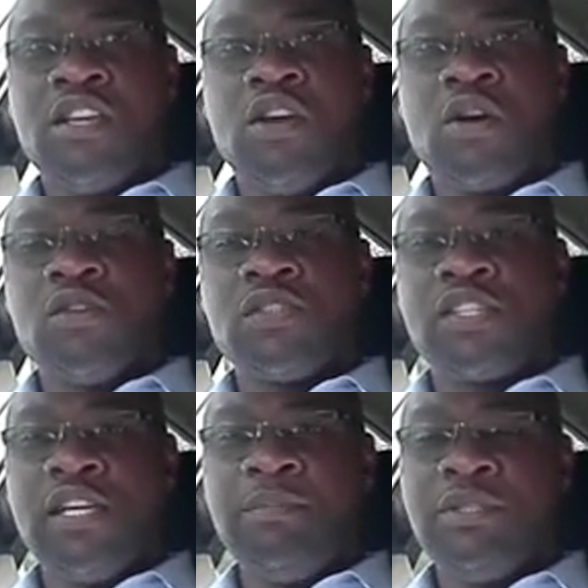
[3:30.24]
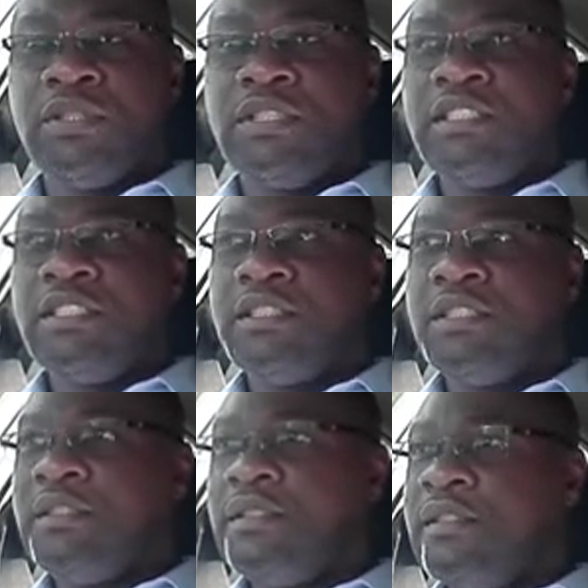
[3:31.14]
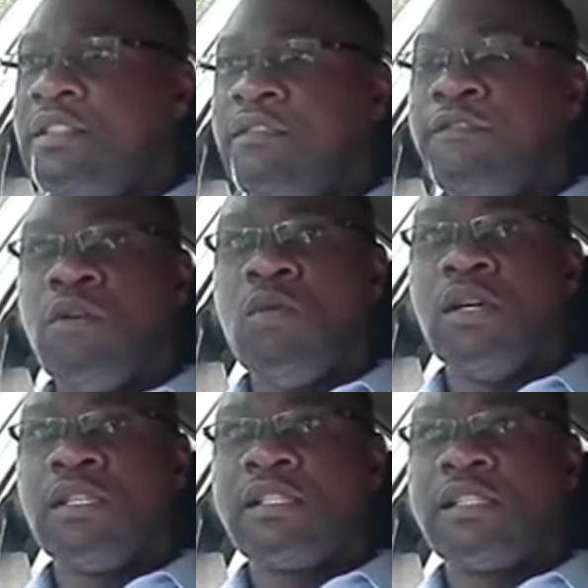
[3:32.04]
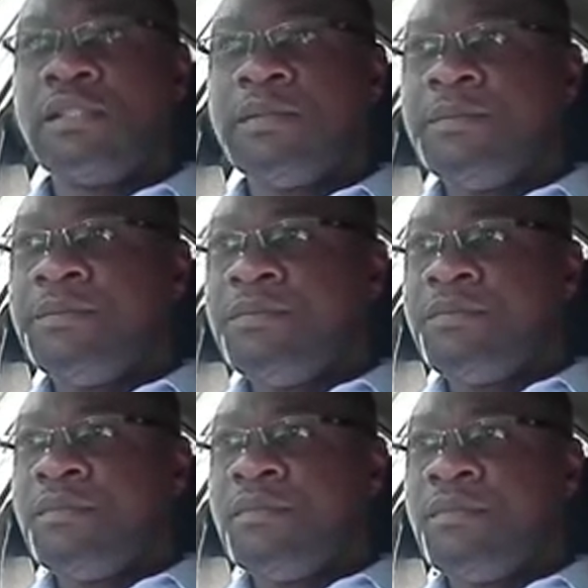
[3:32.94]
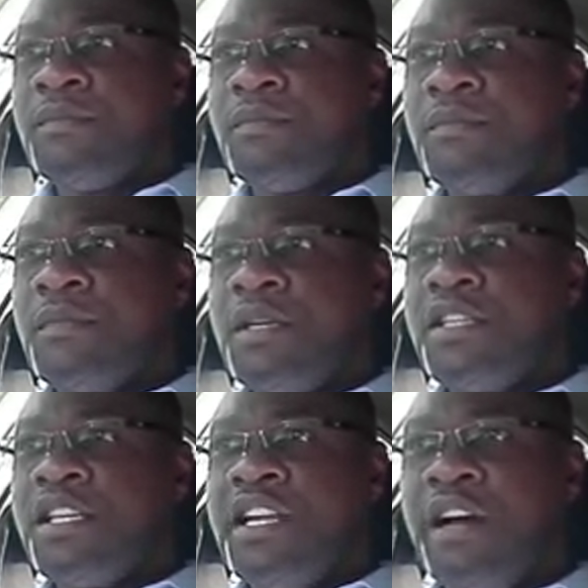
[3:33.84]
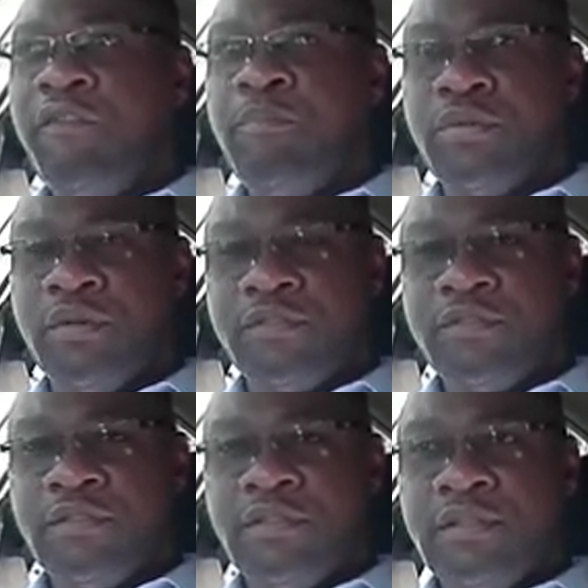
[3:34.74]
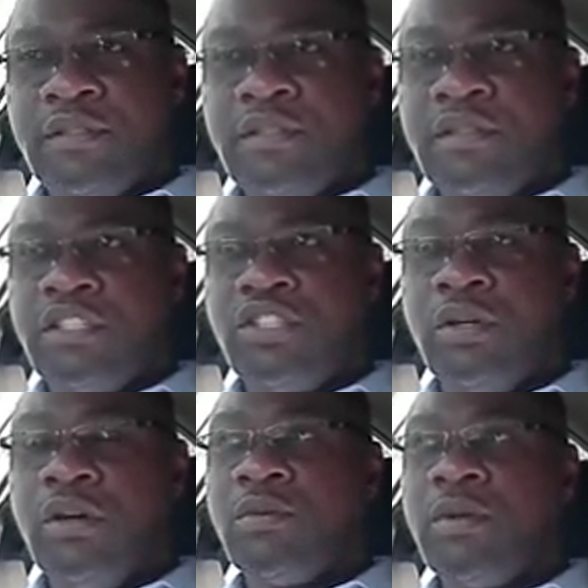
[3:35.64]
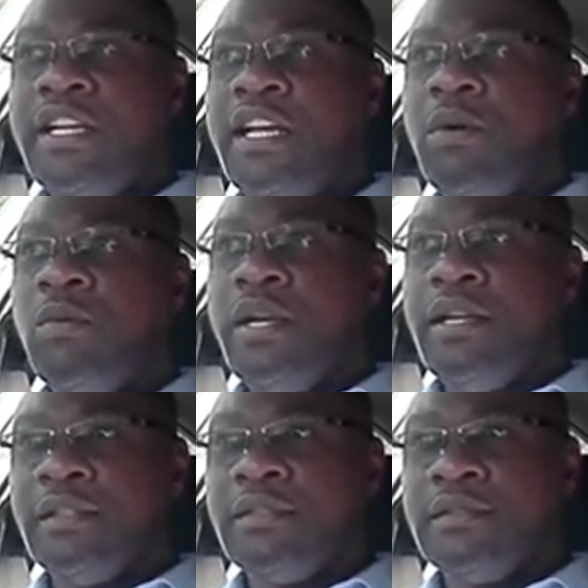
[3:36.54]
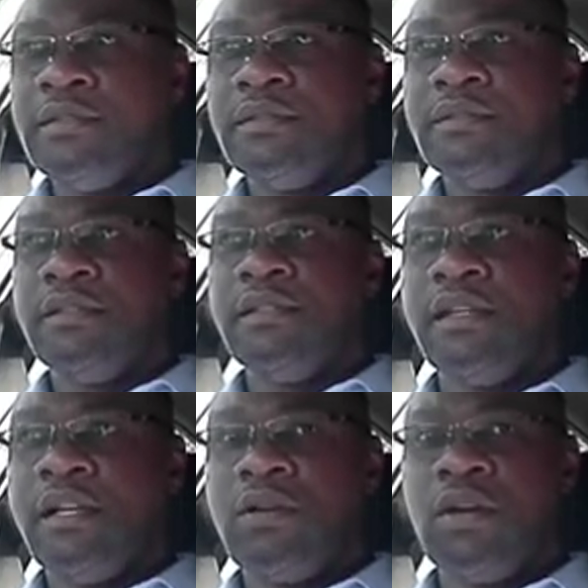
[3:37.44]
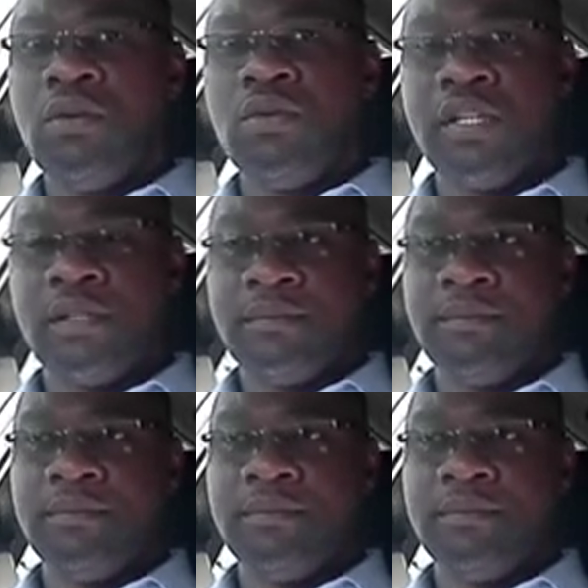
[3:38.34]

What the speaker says: Your conception, therefore, is enough proof that you are already a winner and not a loser.